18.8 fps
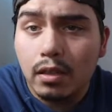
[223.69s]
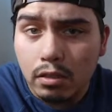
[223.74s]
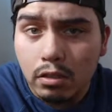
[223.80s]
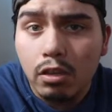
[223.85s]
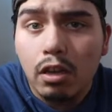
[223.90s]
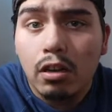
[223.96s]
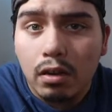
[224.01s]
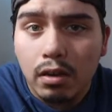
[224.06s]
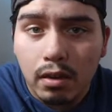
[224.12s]
it's
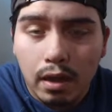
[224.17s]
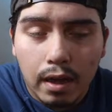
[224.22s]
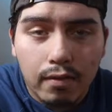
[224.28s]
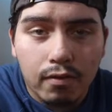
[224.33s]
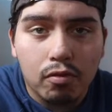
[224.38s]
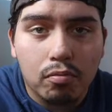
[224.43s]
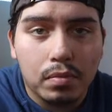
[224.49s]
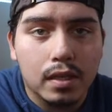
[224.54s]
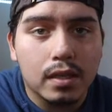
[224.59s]
shot on
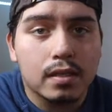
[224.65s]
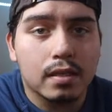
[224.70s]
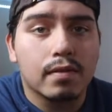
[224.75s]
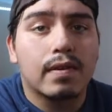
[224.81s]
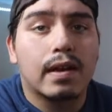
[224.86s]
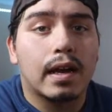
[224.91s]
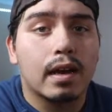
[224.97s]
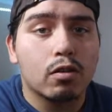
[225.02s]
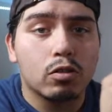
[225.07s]
iPhone because of
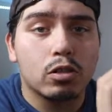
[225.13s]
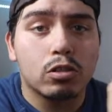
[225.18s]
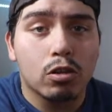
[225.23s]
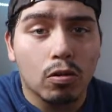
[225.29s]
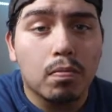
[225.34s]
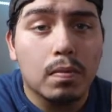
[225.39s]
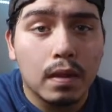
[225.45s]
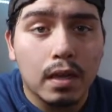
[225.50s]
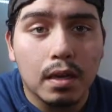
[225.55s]
how
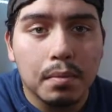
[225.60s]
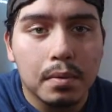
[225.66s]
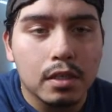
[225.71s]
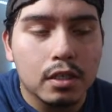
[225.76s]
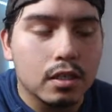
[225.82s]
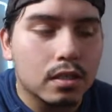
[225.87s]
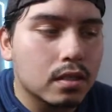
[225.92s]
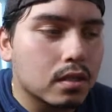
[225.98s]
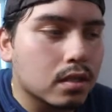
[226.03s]
sharp the image
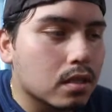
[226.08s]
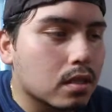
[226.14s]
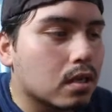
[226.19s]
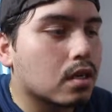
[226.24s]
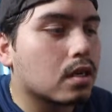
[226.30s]
is,